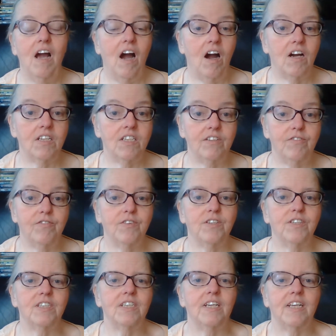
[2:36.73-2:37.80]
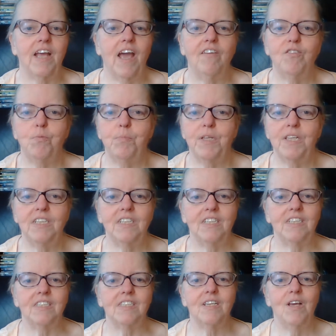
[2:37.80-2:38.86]
are different and have
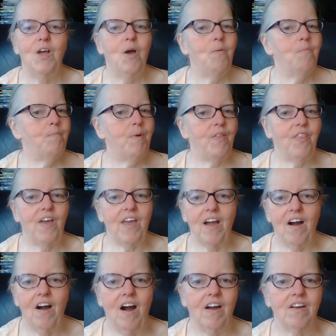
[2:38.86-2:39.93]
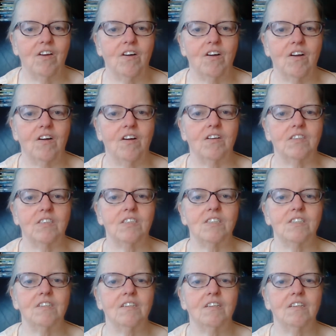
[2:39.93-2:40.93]
abilities, but they are not gods.